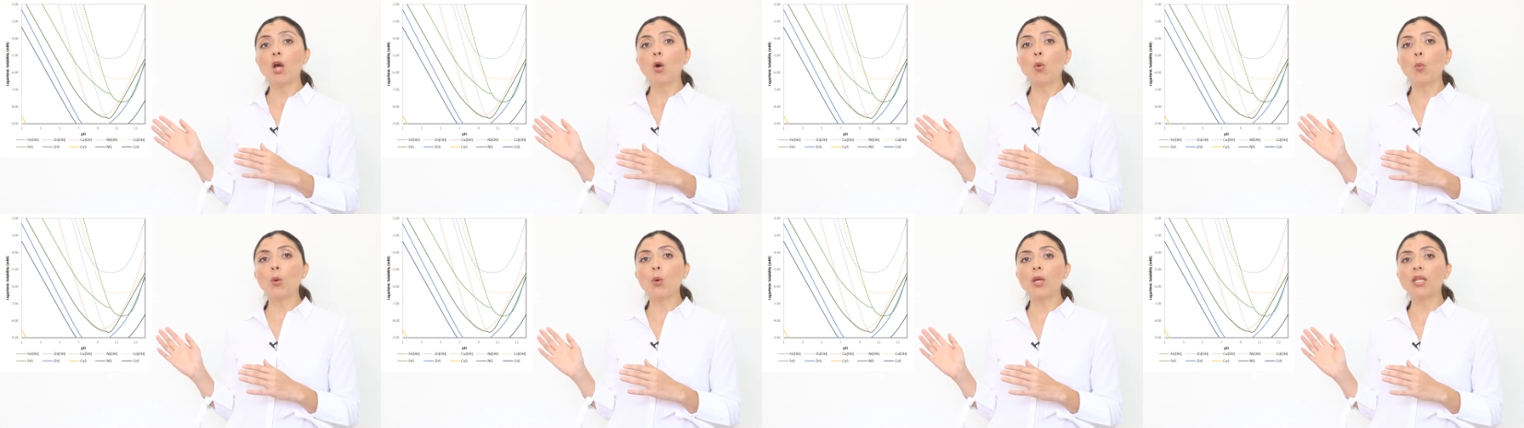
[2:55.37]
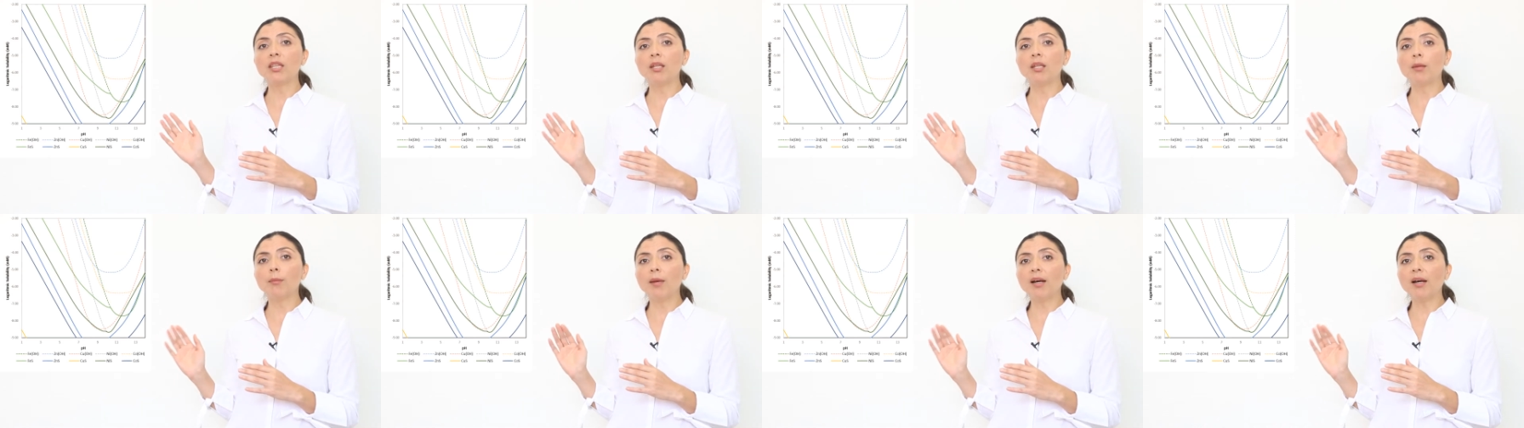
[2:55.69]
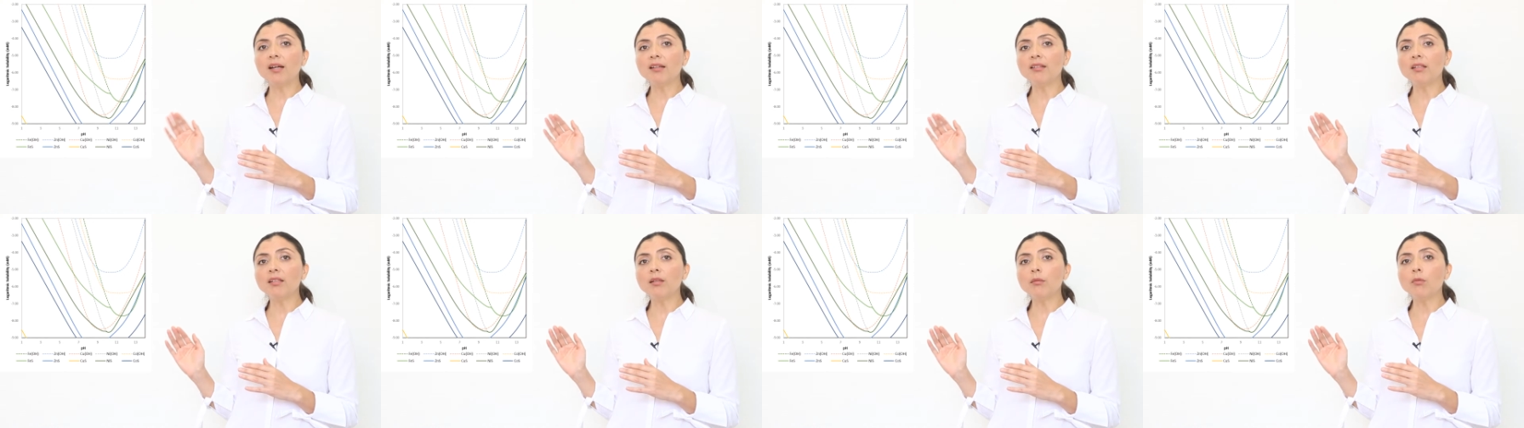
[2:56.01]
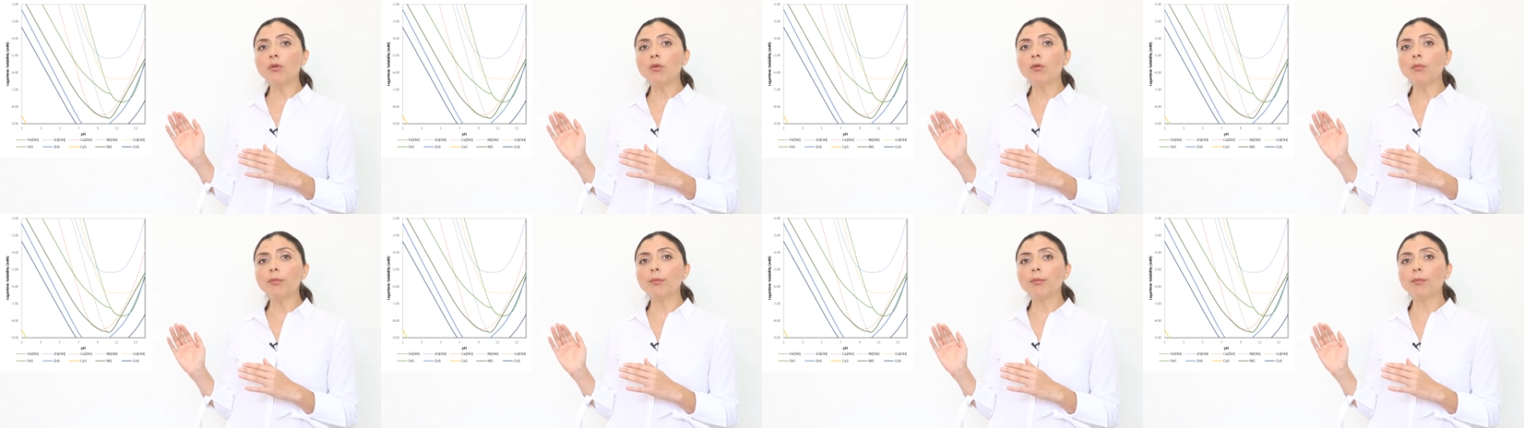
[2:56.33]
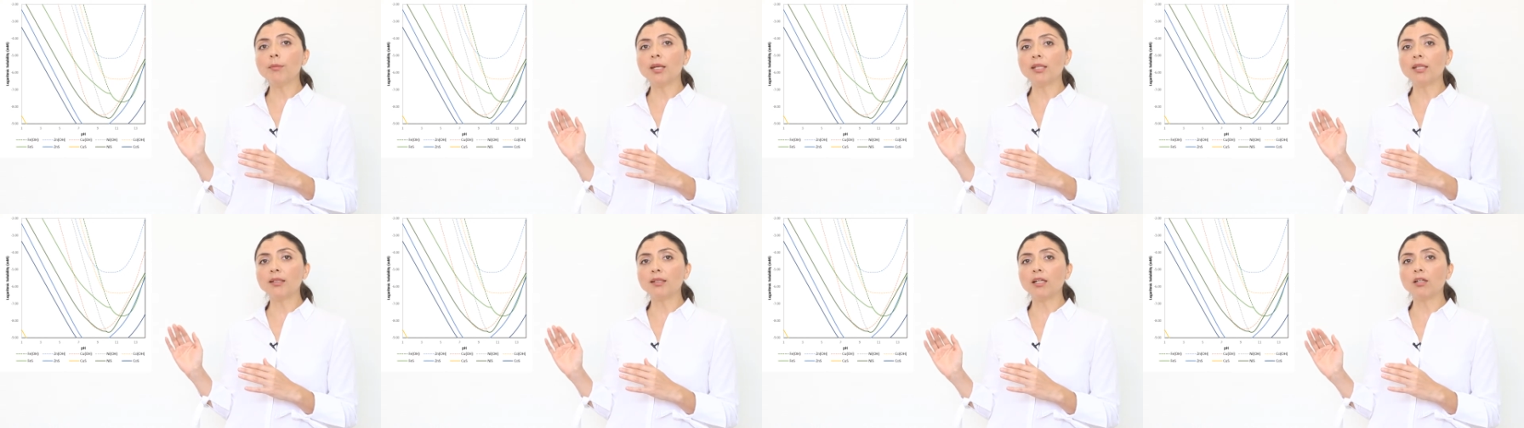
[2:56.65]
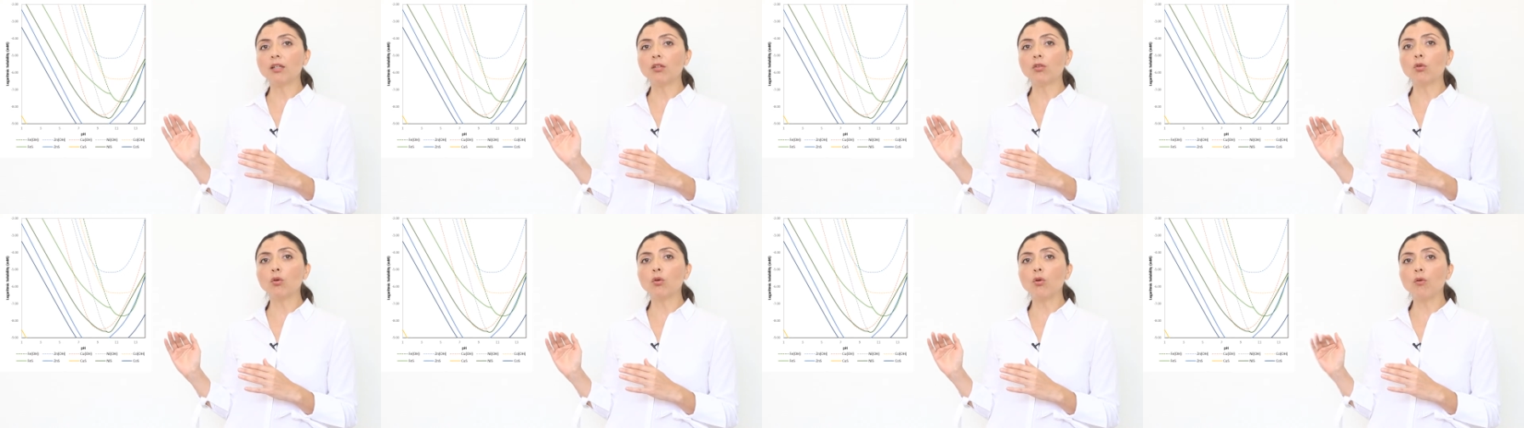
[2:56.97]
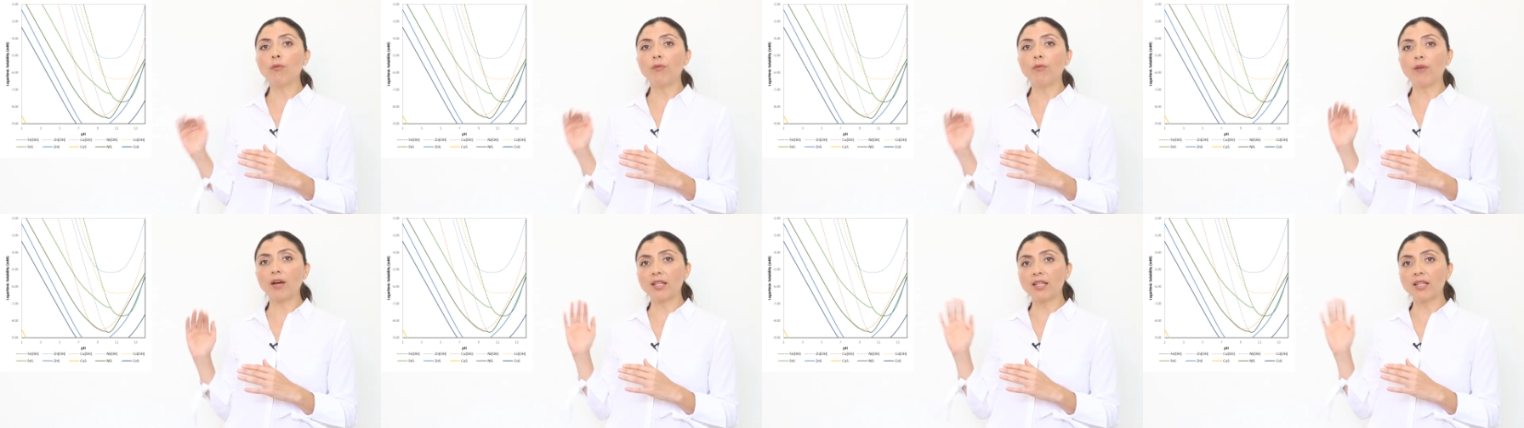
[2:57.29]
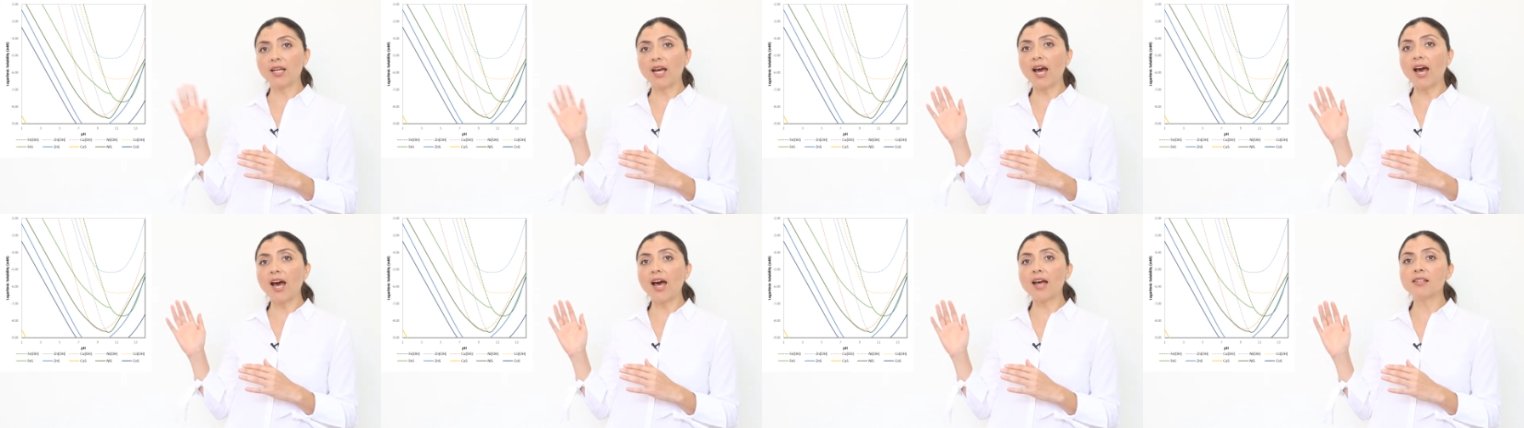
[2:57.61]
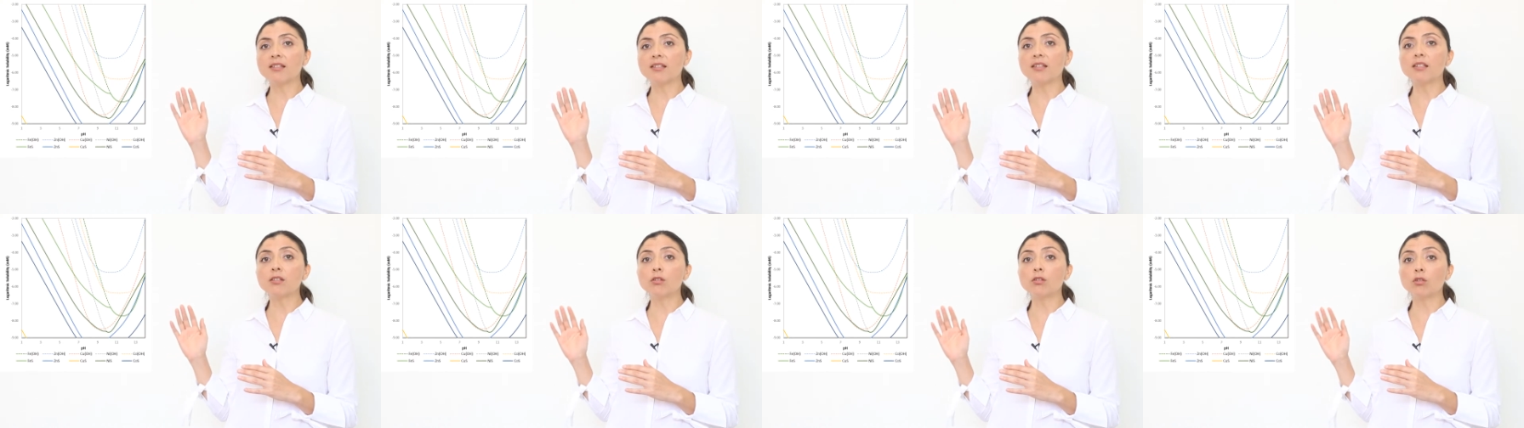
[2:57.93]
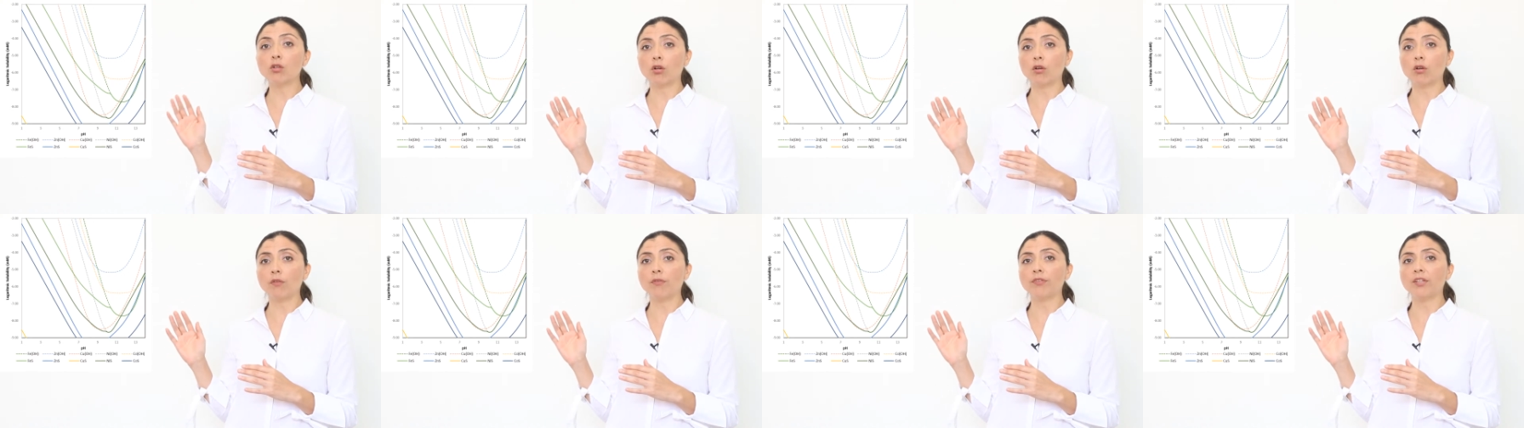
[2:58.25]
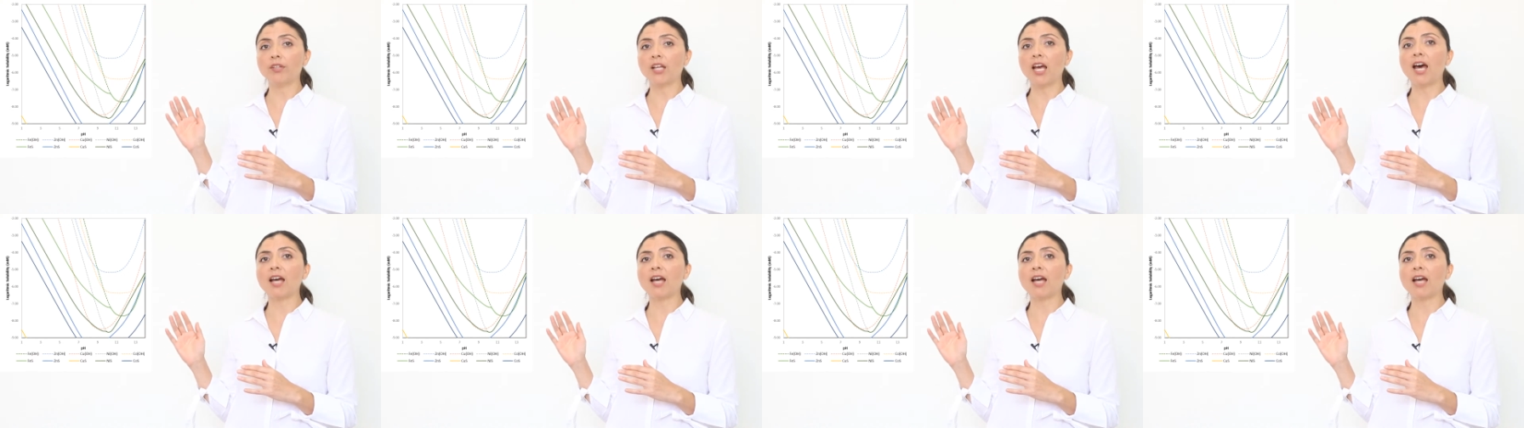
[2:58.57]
when the maximum metal sulfide has dissolved